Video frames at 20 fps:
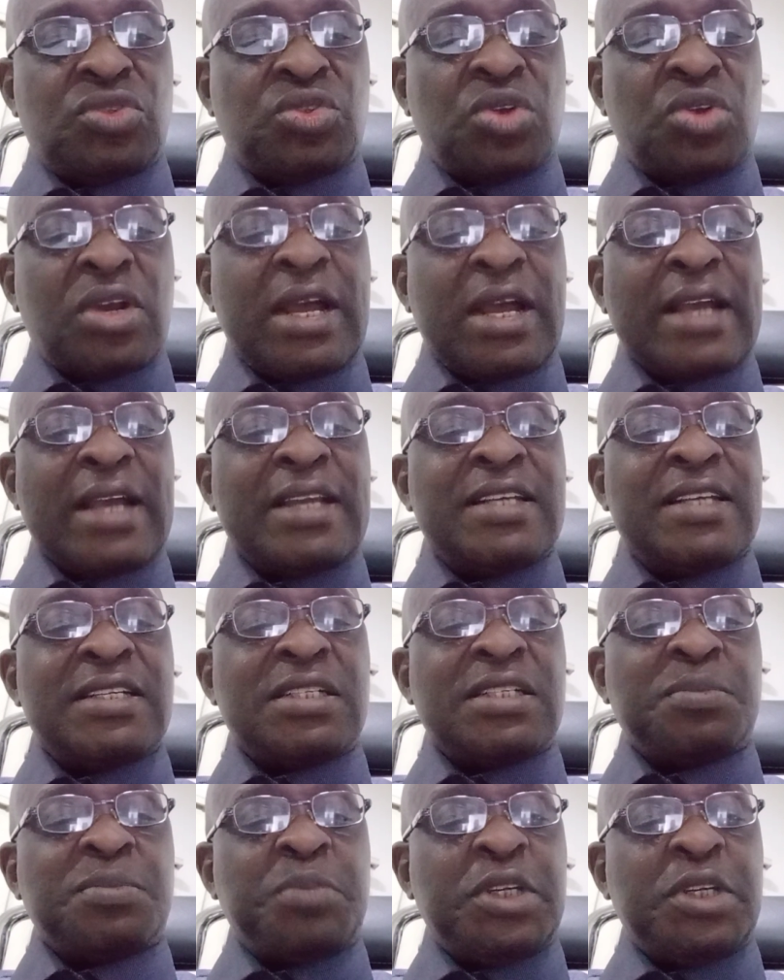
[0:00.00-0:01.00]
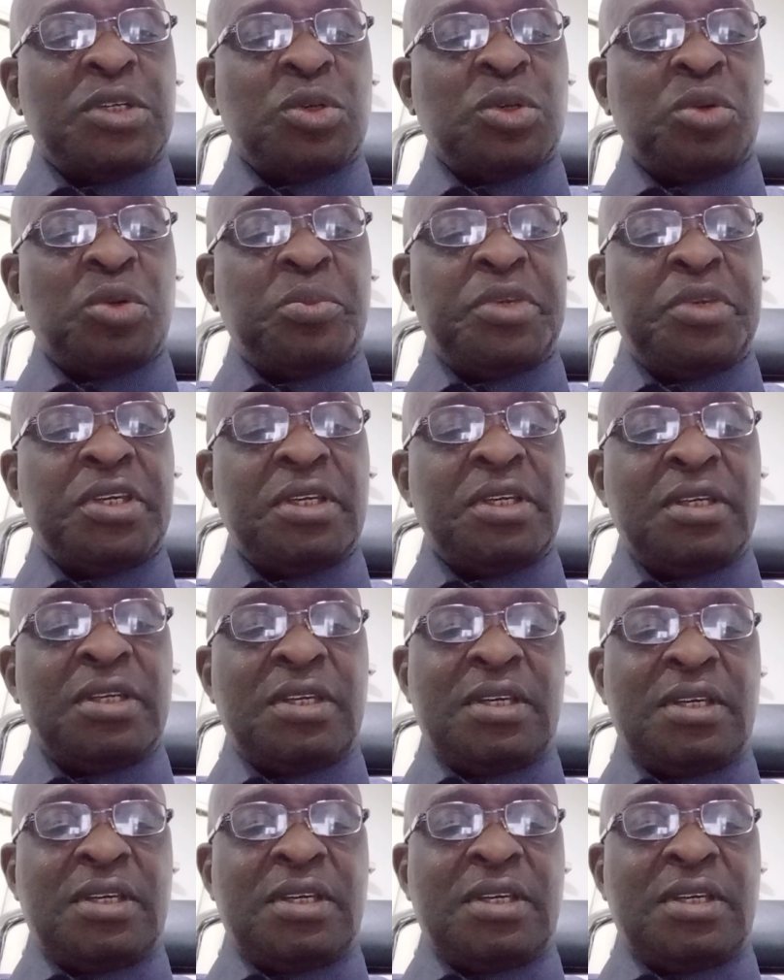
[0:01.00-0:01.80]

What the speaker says: talk against Peter Obi,